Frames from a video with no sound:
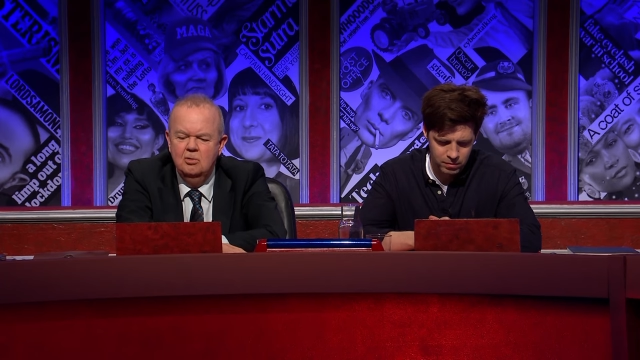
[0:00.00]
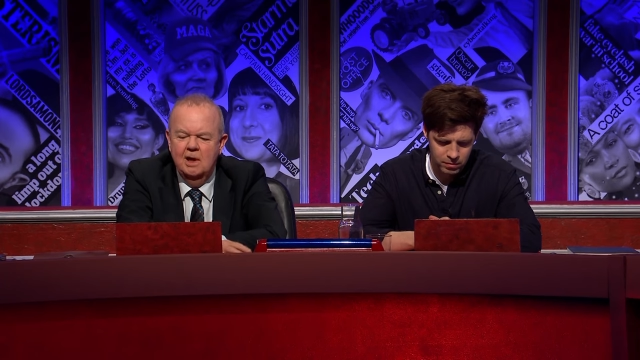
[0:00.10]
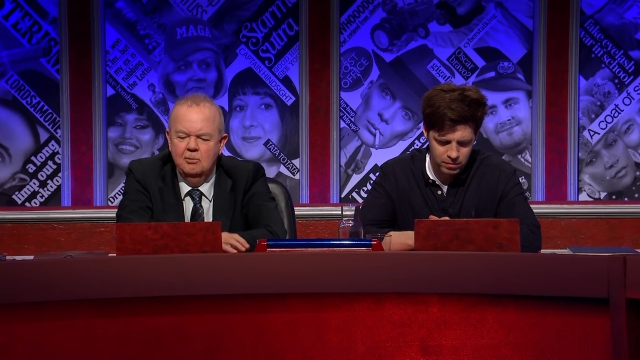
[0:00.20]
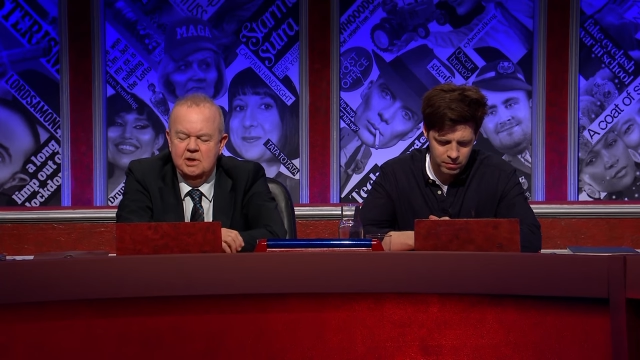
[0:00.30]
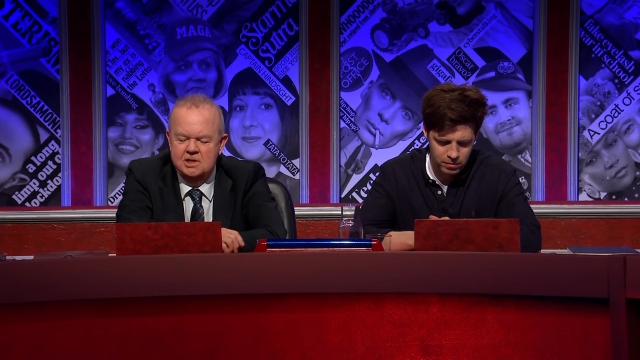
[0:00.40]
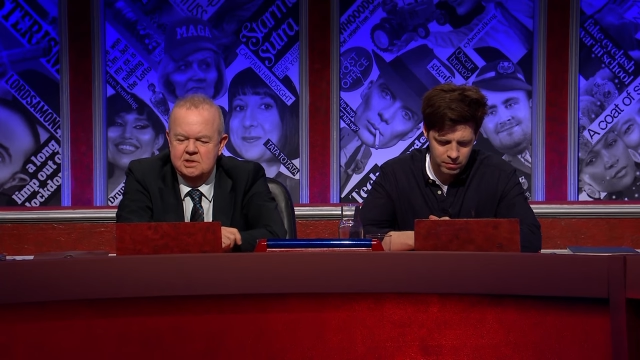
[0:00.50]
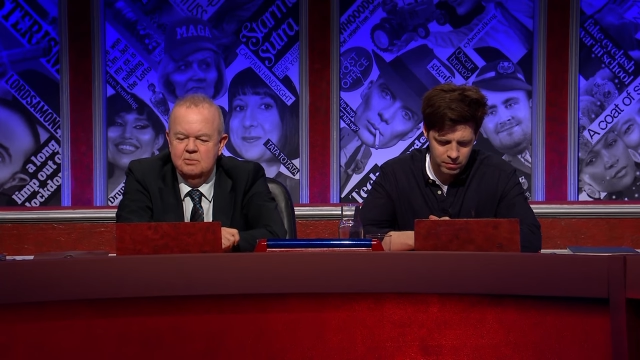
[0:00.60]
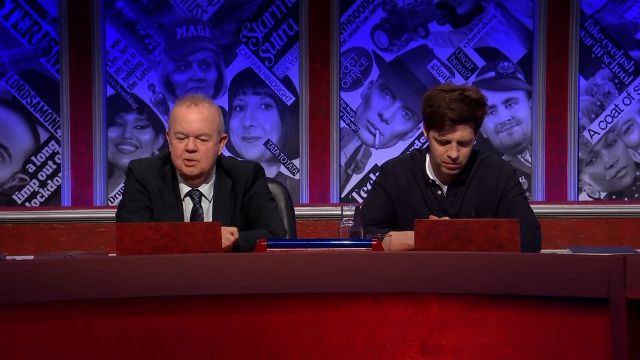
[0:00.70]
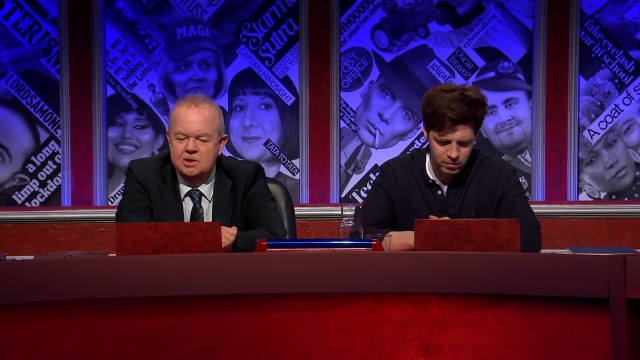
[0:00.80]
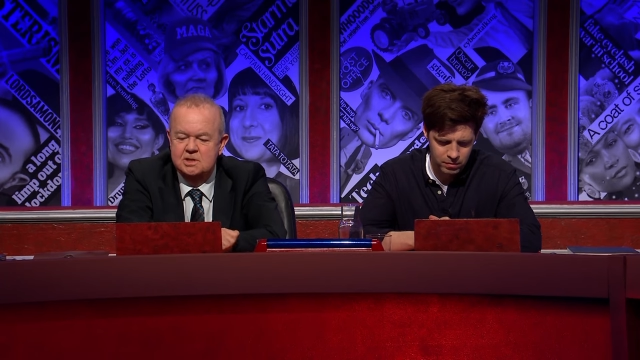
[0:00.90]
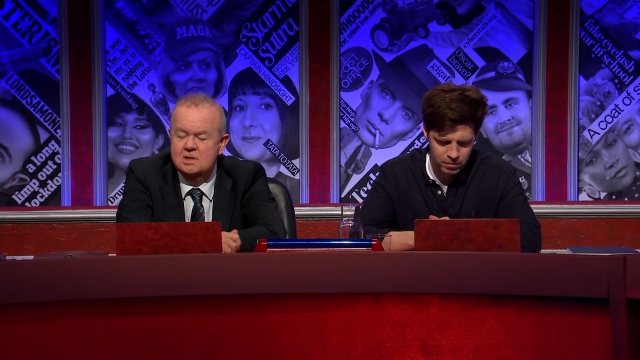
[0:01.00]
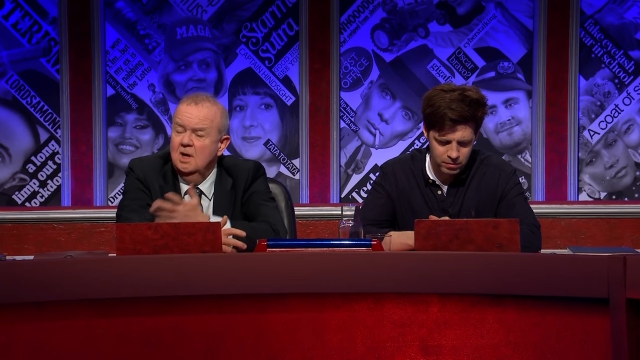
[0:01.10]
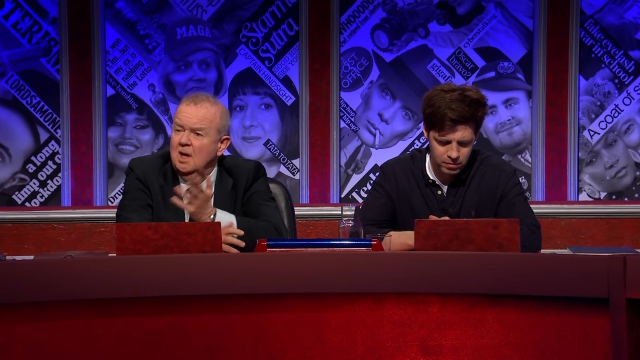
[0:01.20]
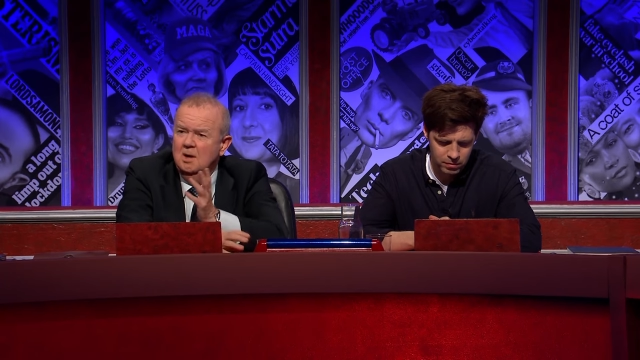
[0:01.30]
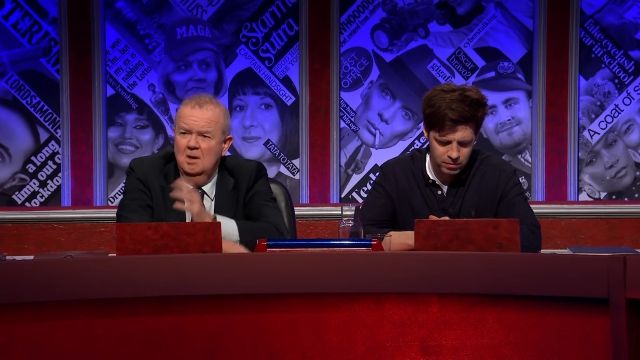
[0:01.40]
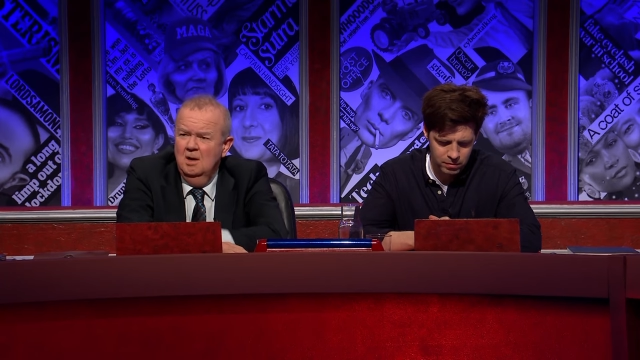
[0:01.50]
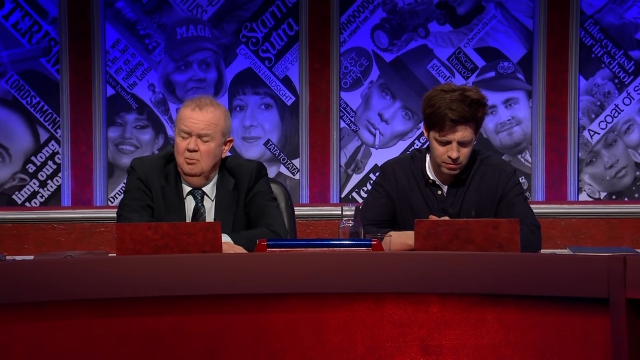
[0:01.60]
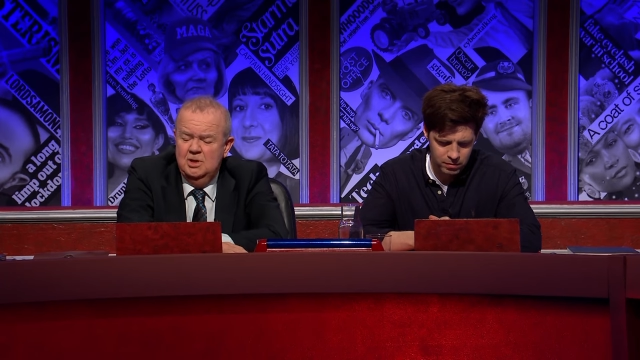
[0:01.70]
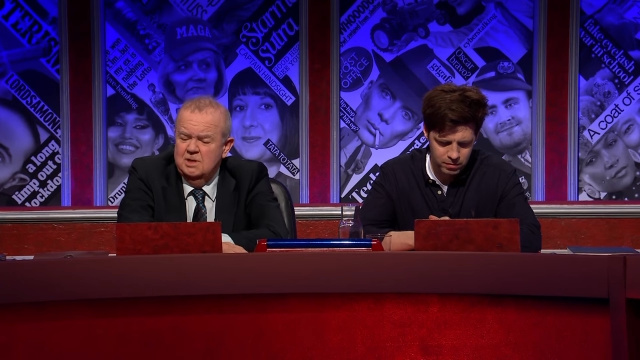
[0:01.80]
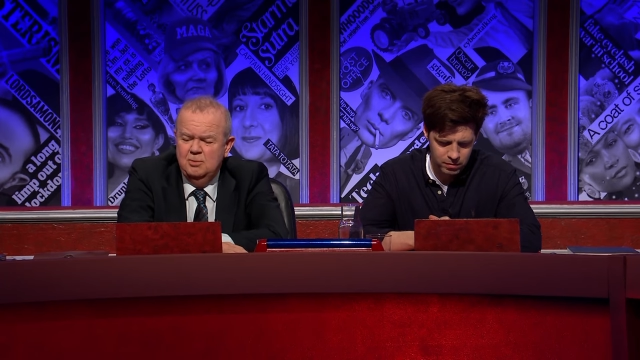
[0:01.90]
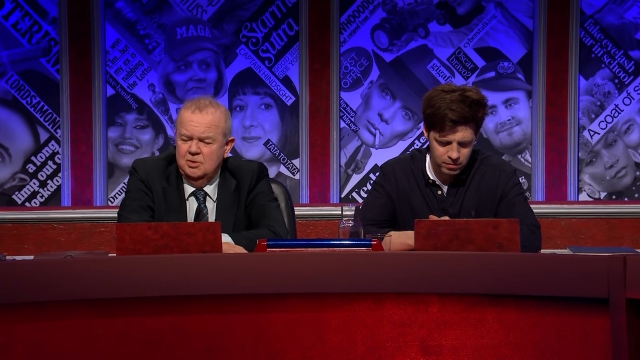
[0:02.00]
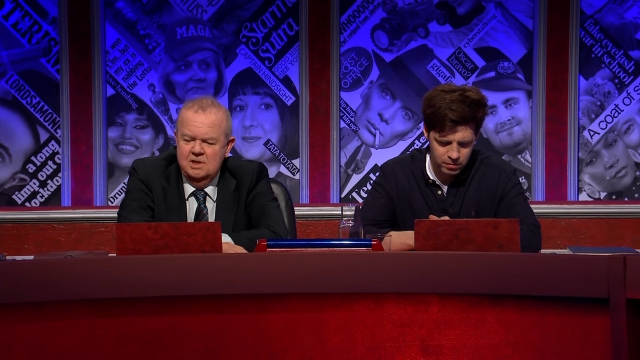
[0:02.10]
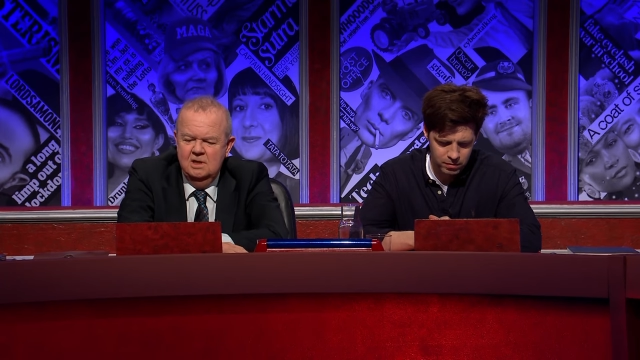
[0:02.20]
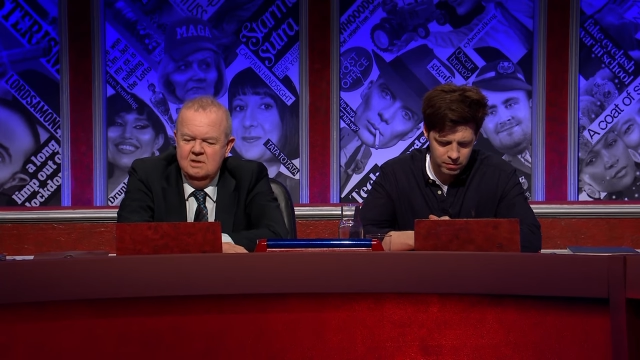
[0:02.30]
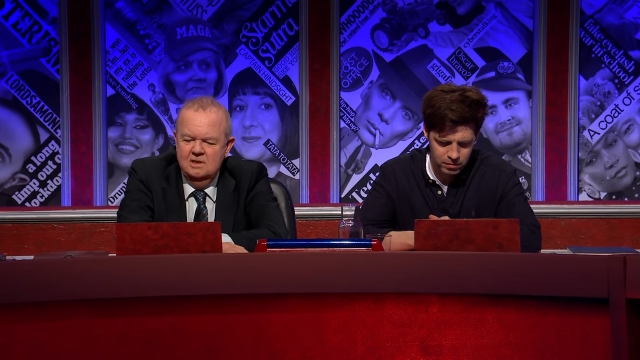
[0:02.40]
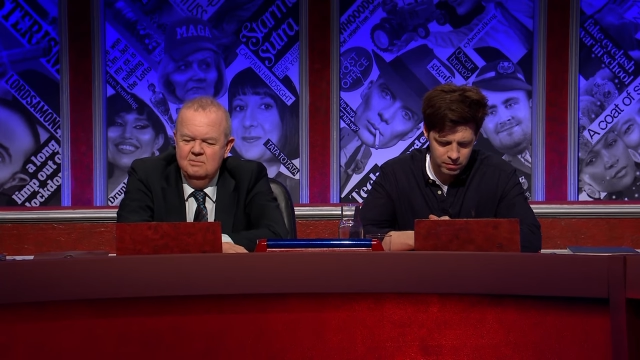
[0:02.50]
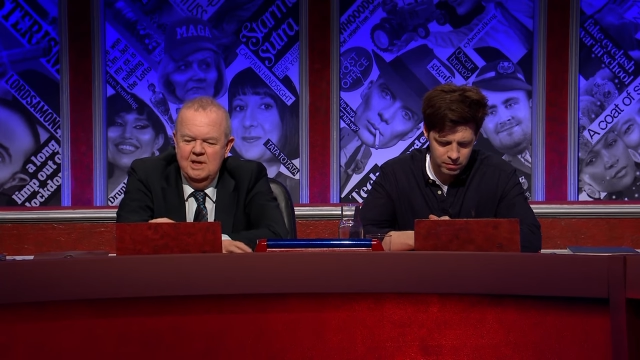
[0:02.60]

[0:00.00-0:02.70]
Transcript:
Speaker 1: they were innocent, we just prosecuted them